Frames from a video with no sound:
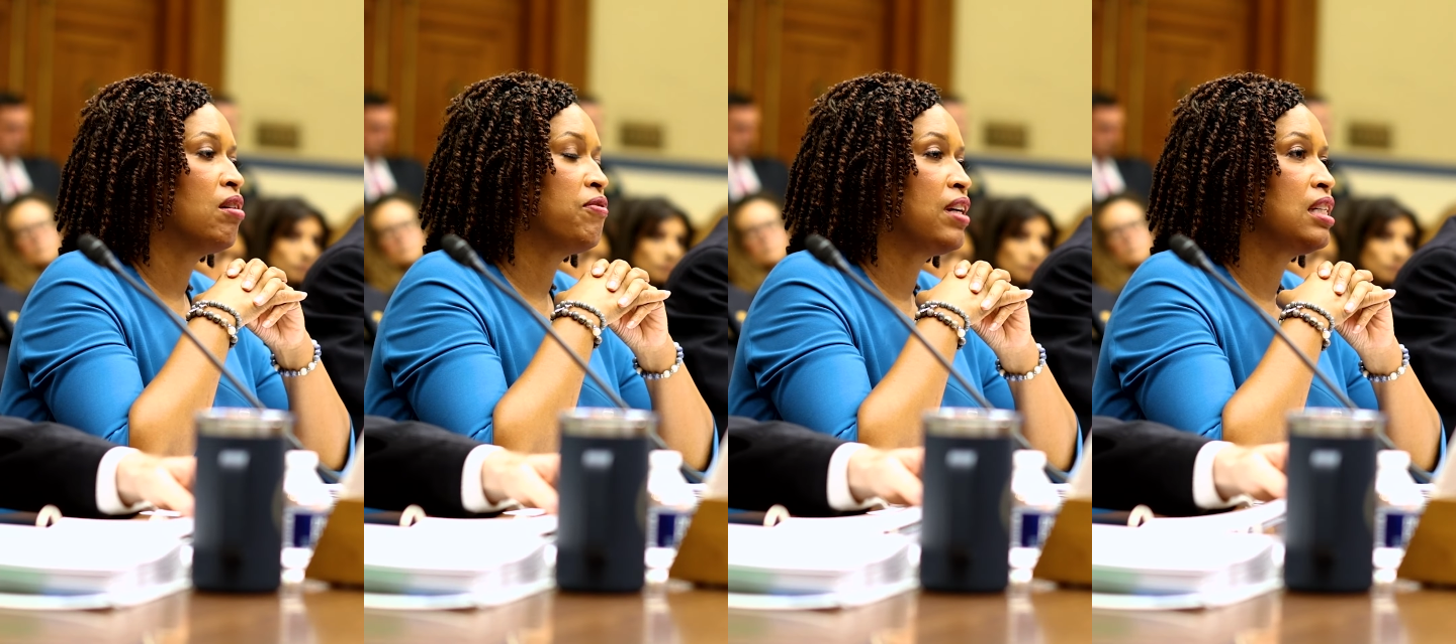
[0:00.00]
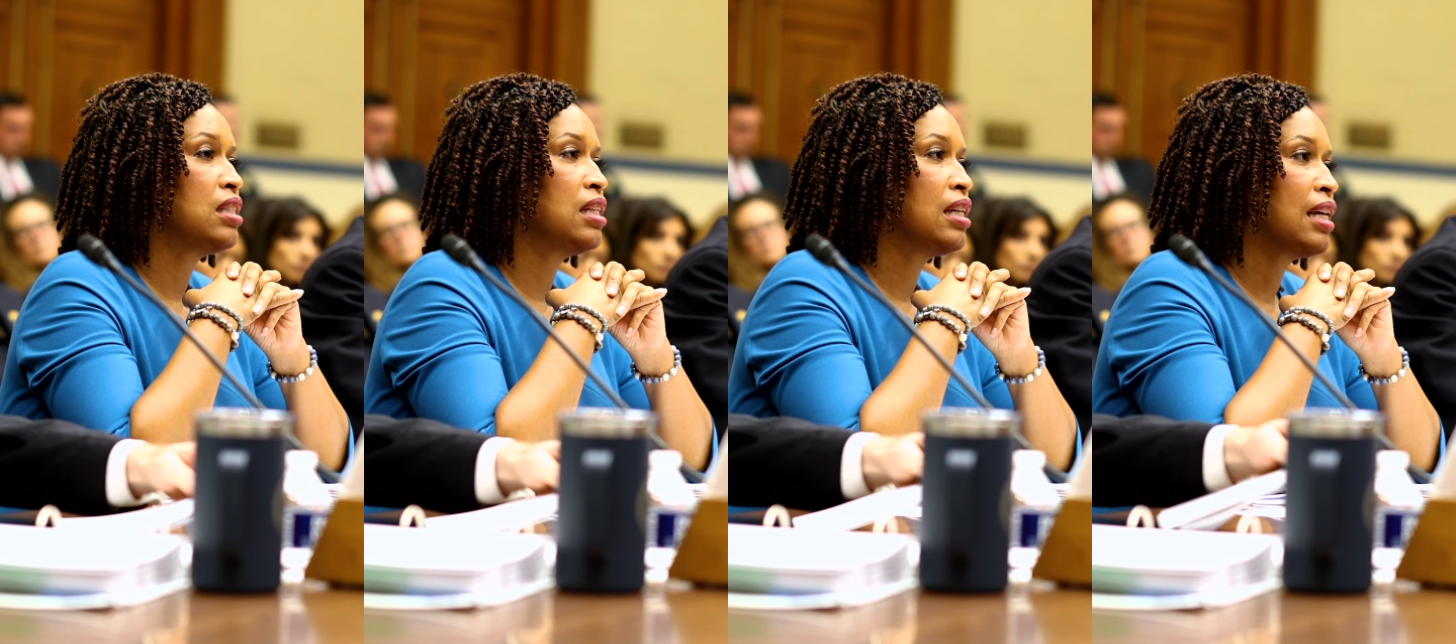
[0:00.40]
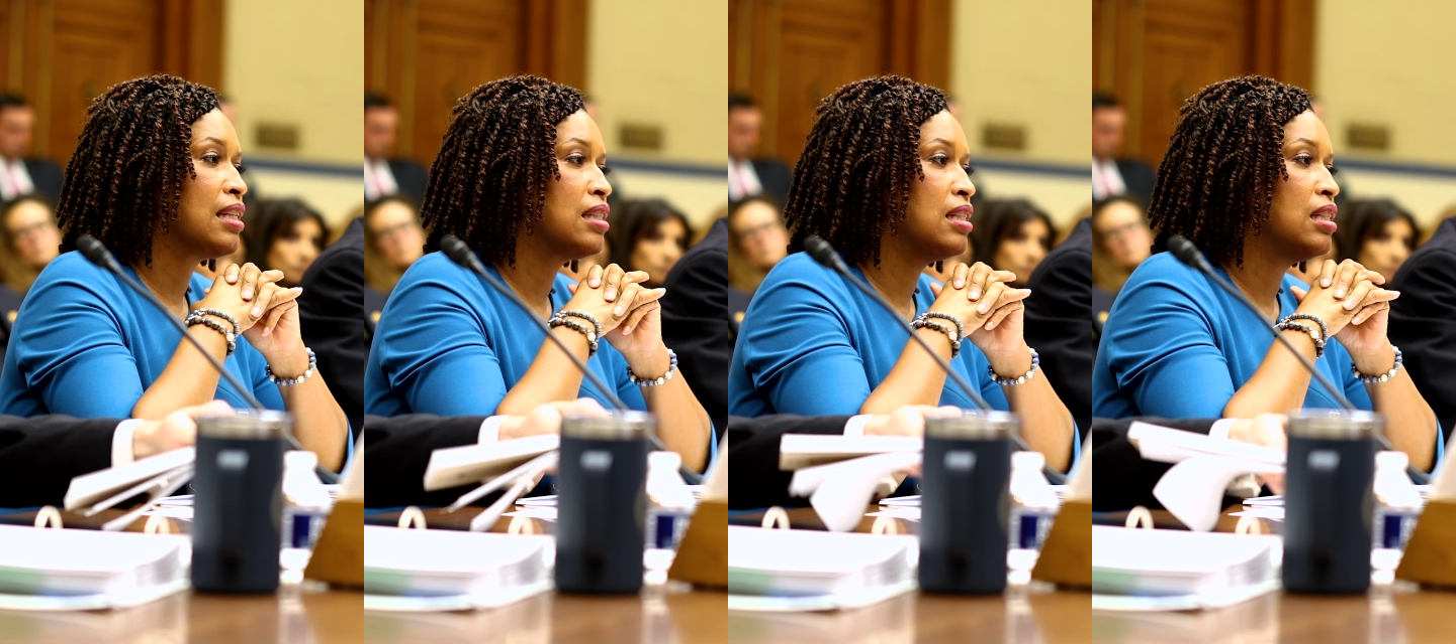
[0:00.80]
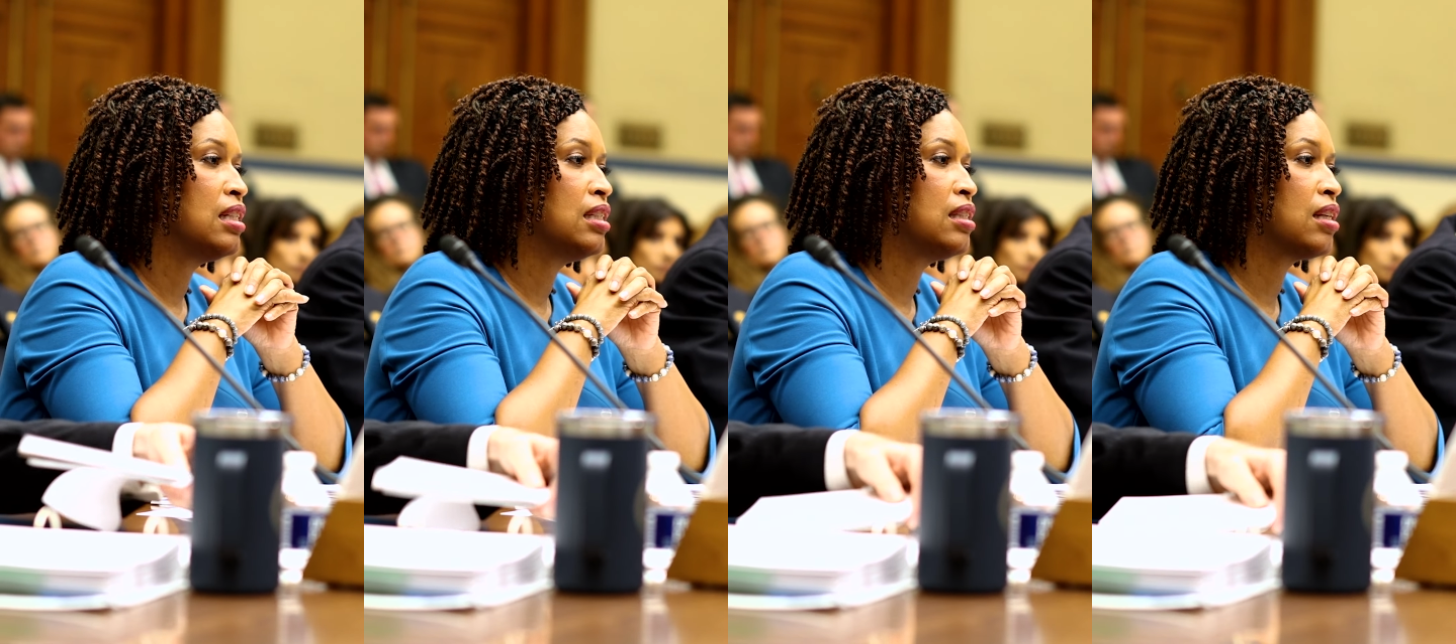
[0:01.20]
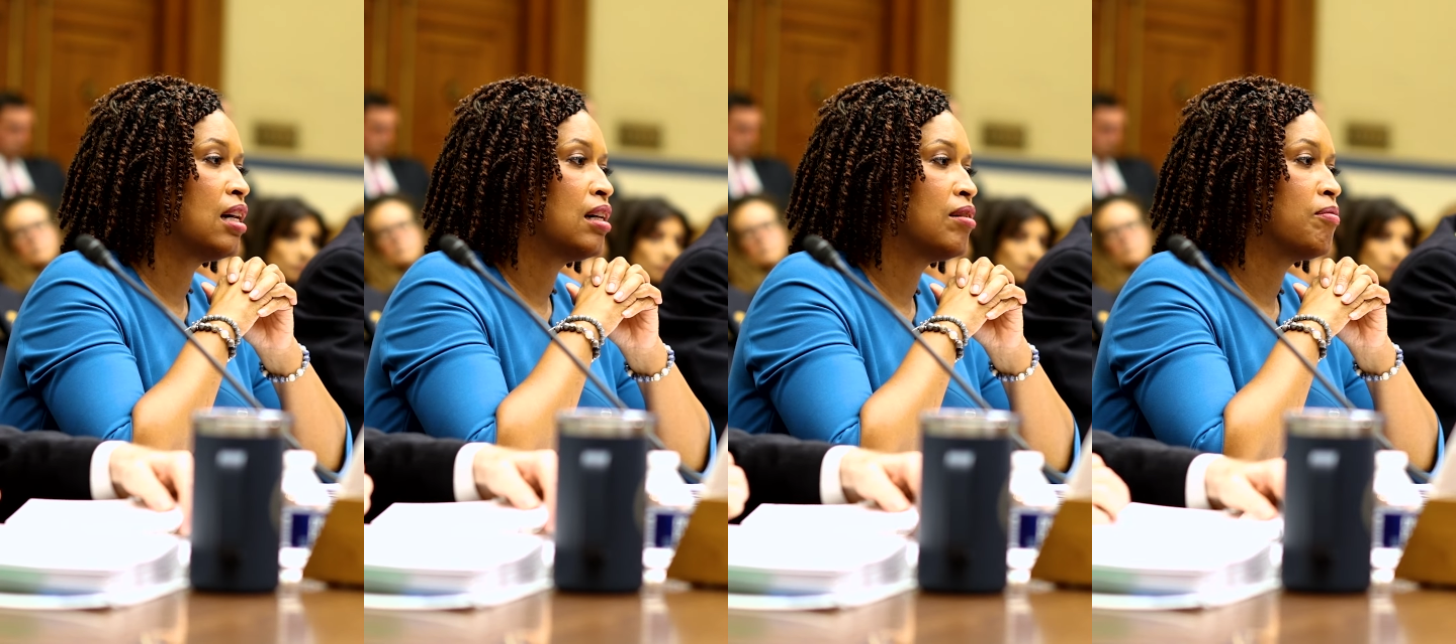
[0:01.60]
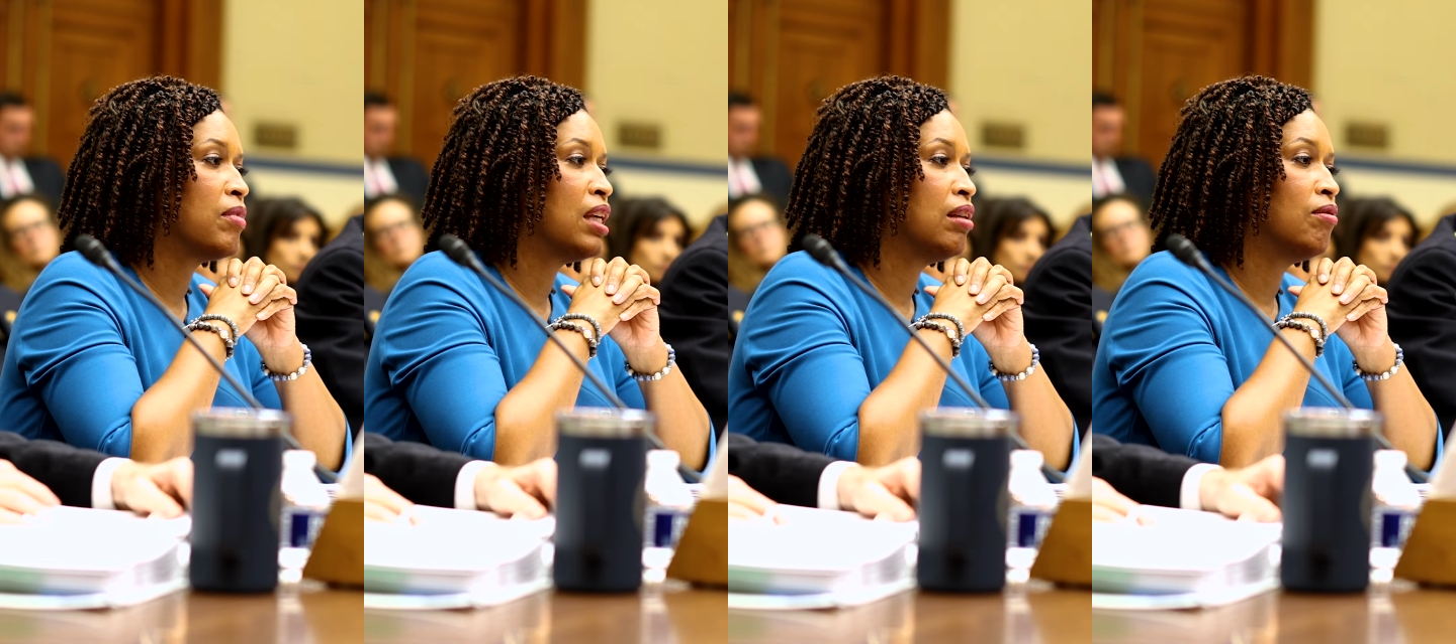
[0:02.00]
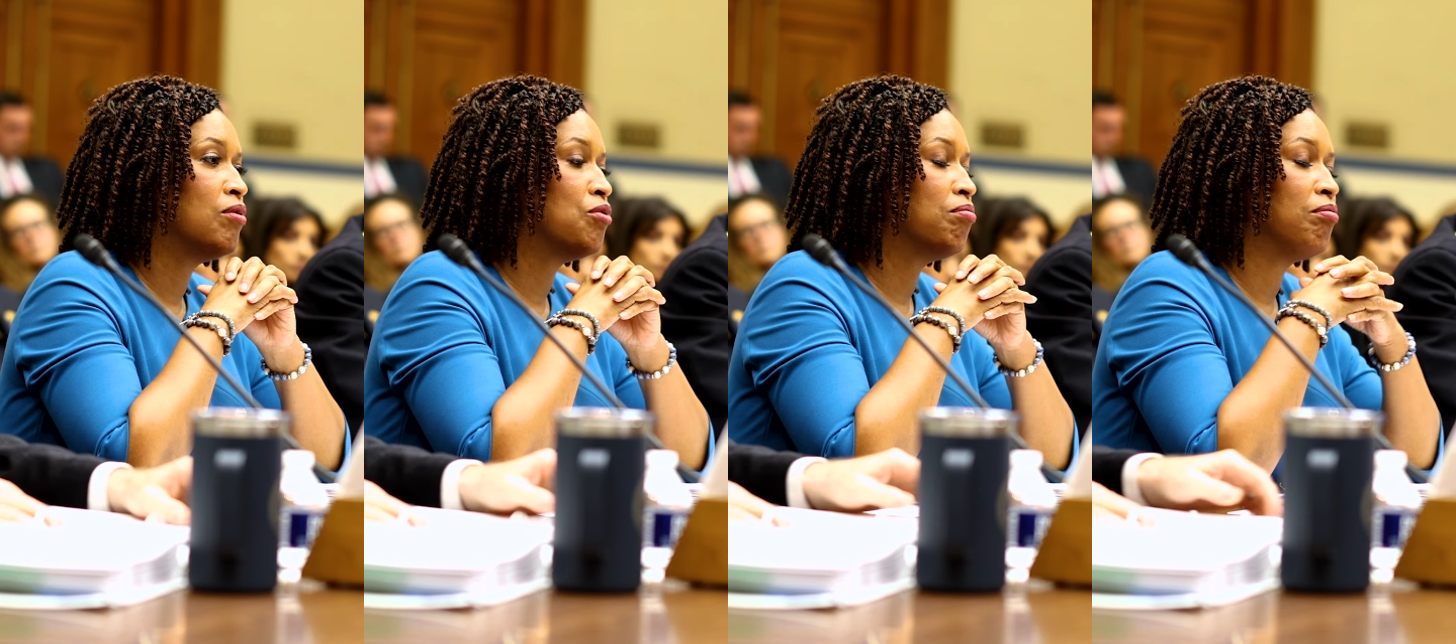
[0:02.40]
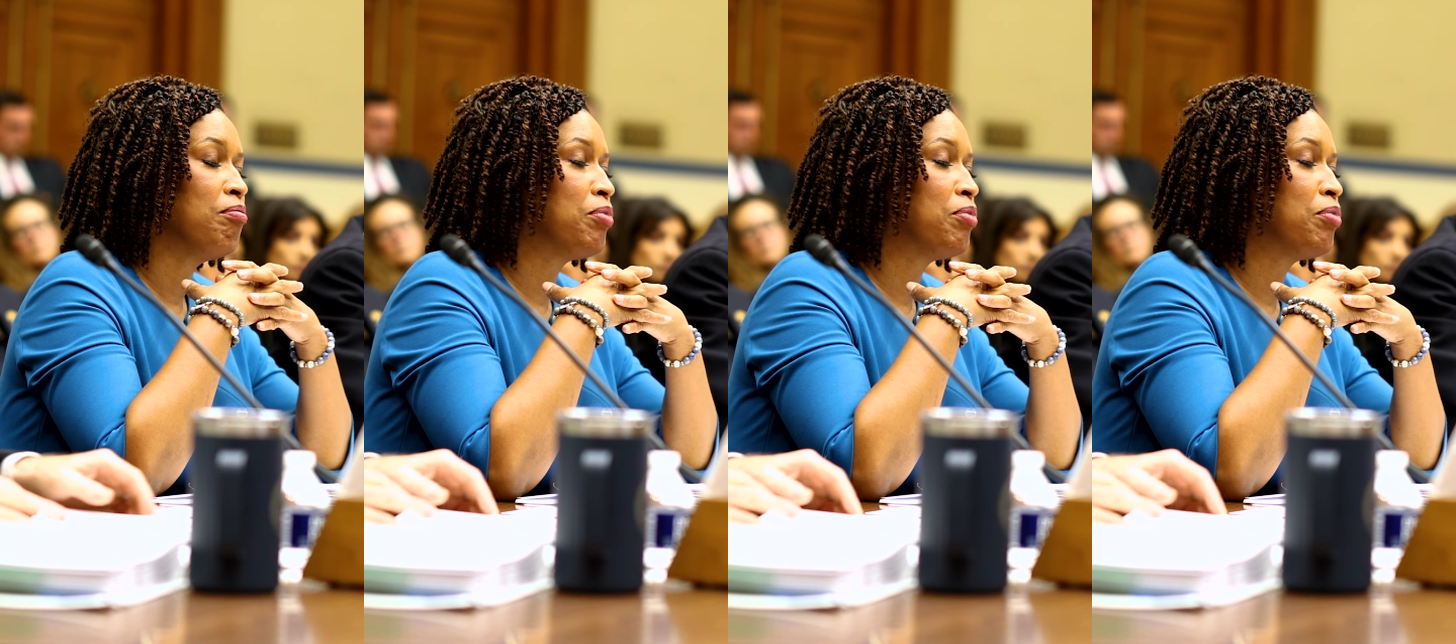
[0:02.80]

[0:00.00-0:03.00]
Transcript: are facing, as cities in